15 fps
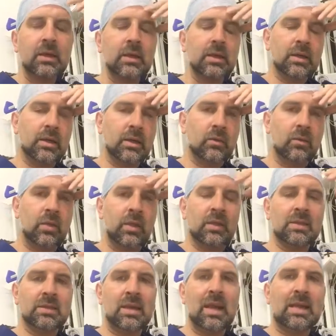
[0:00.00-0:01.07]
uh, whether
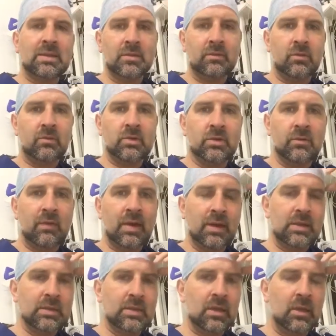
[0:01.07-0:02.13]
there's less of a risk of
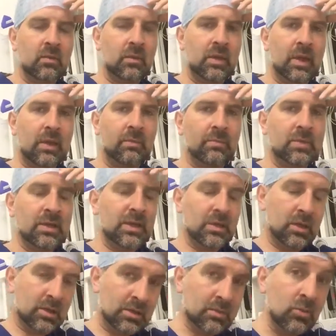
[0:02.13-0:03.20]
ALCL with protect,
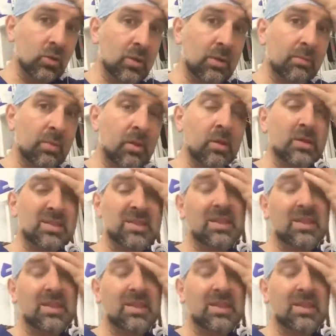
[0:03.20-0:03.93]
uh, smooth implants.